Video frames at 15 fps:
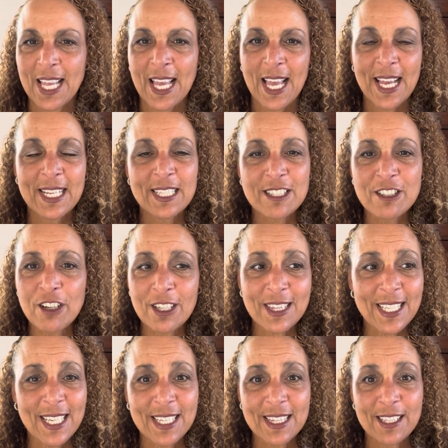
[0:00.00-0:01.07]
And it's not
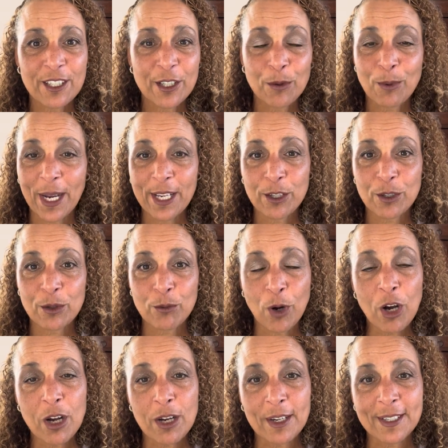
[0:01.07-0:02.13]
that they're right or
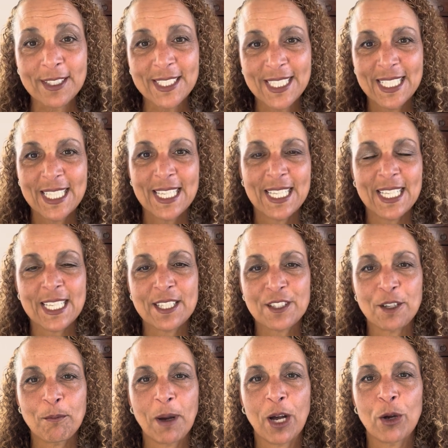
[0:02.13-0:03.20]
wrong. It's
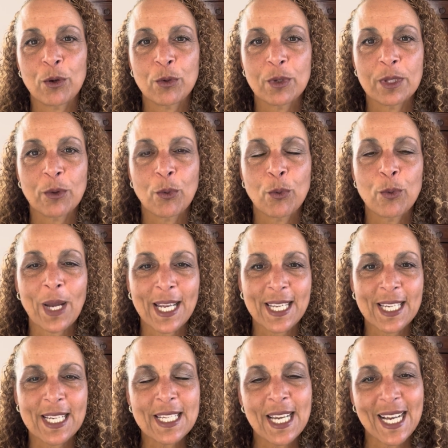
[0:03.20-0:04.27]
about
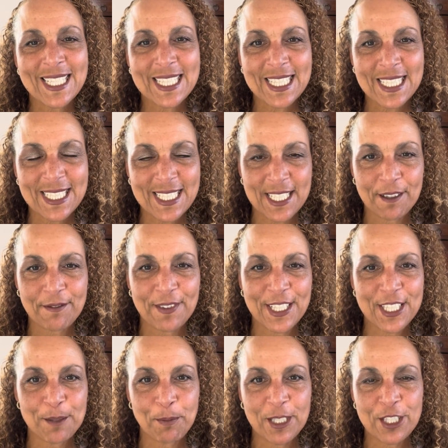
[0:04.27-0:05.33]
recognizing the
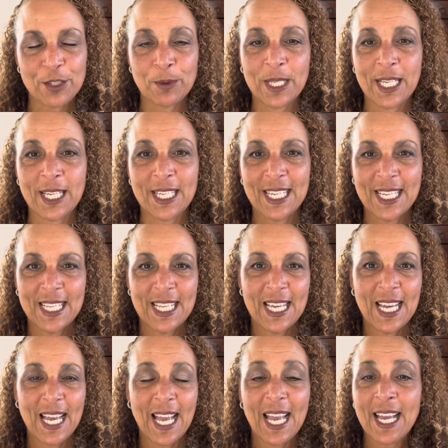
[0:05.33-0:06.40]
difference between
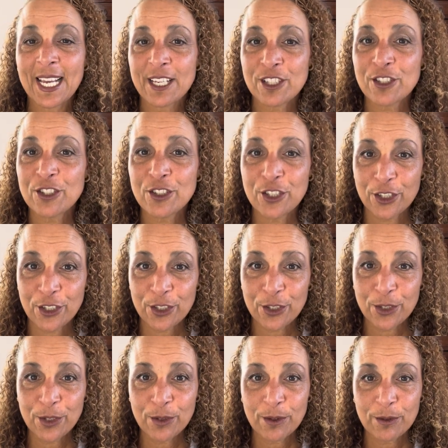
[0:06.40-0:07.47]

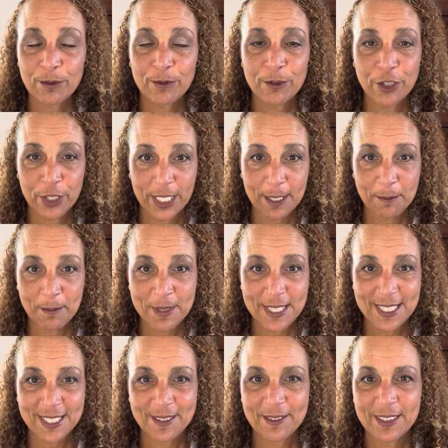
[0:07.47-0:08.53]
external dreams
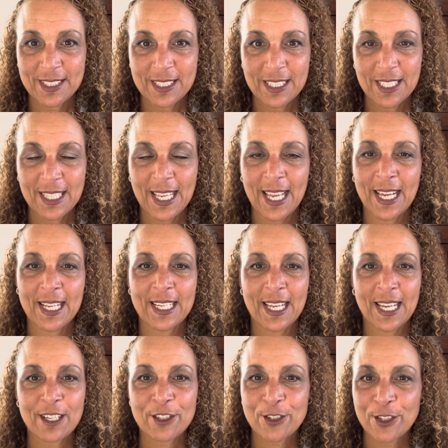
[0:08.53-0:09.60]
and
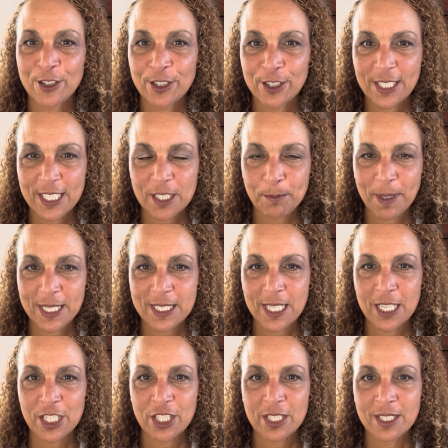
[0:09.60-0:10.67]
external
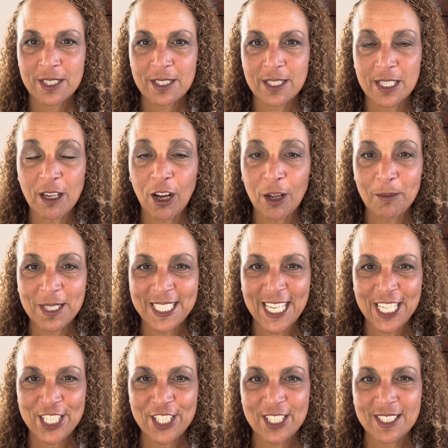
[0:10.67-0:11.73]
expectations and
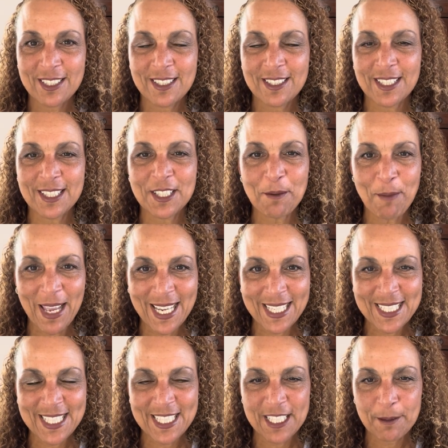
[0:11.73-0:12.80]
obligations and
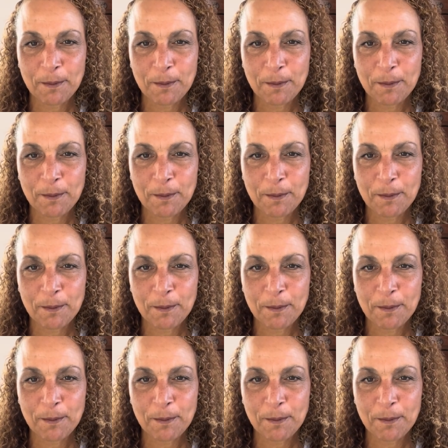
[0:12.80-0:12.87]
demands